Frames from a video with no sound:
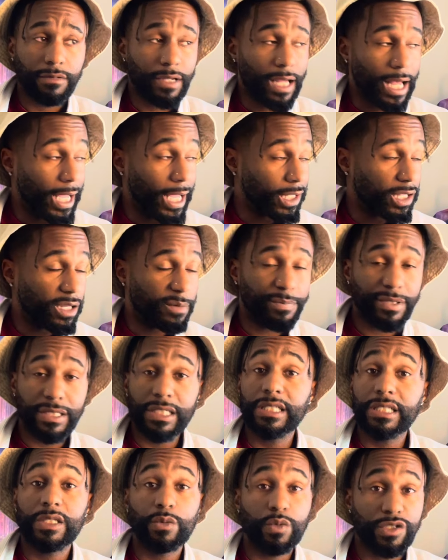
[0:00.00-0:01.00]
I
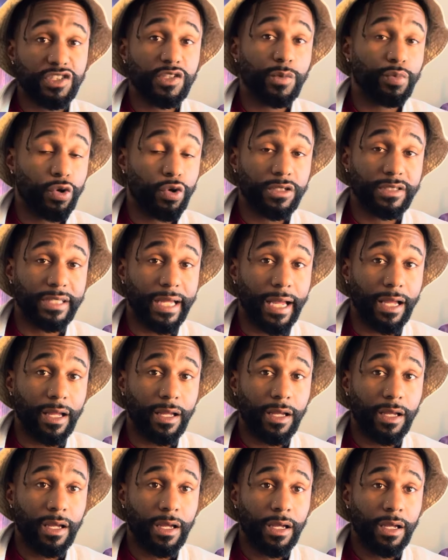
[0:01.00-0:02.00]
completely would support that.
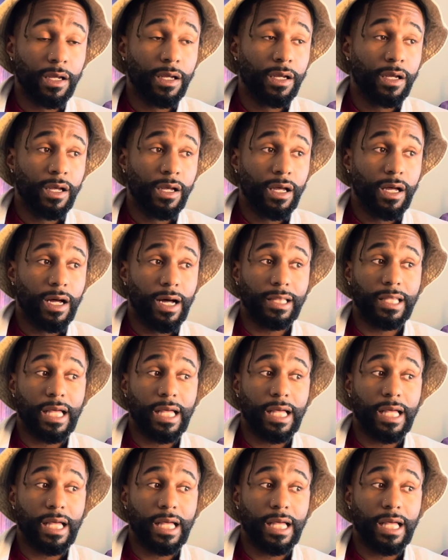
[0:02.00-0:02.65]
A